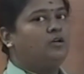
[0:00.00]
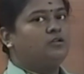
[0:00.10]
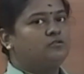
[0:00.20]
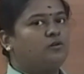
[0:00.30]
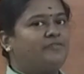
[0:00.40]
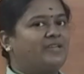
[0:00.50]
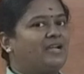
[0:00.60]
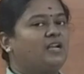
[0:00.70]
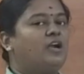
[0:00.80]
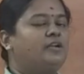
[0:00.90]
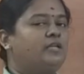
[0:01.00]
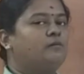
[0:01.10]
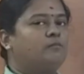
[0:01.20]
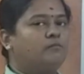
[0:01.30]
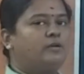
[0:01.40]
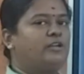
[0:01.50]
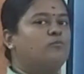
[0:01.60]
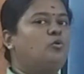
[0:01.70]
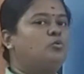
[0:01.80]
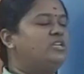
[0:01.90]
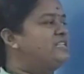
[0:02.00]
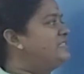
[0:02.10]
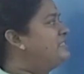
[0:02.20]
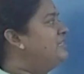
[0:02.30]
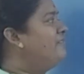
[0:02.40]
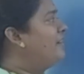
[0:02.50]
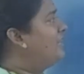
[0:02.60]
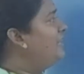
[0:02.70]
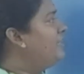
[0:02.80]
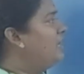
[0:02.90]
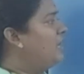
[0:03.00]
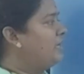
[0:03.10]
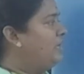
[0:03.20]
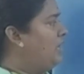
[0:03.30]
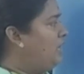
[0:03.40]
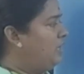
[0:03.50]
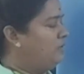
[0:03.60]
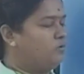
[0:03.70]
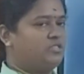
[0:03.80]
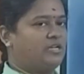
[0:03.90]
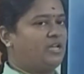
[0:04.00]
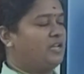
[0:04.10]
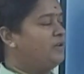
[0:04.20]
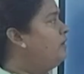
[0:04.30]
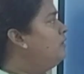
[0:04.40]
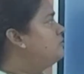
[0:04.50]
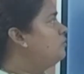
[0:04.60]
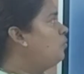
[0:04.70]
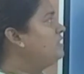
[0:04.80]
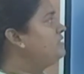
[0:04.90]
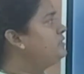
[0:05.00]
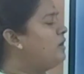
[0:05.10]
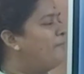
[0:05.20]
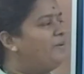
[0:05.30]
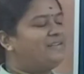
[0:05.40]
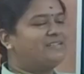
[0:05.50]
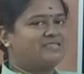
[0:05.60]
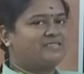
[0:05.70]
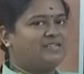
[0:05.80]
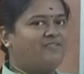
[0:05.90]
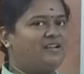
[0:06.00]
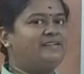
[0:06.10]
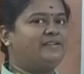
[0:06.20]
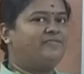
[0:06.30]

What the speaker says: So we cannot remove the crystal violet once again. So once you apply crystal violet, it